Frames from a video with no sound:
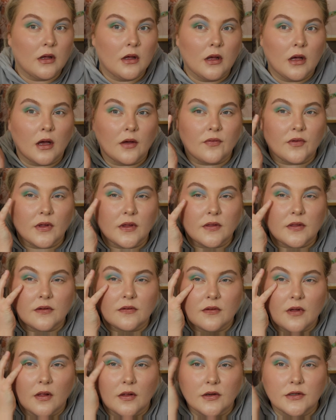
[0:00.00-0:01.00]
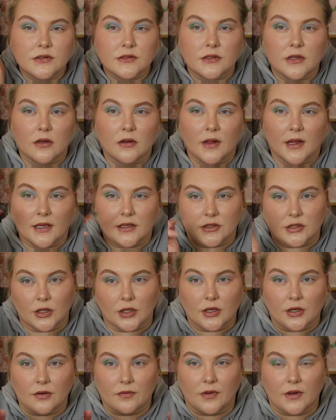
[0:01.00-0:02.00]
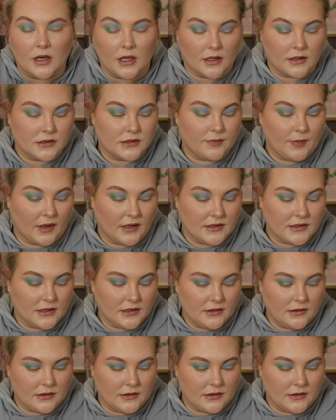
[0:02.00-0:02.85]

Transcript: I feel like this color's like darker than I expected.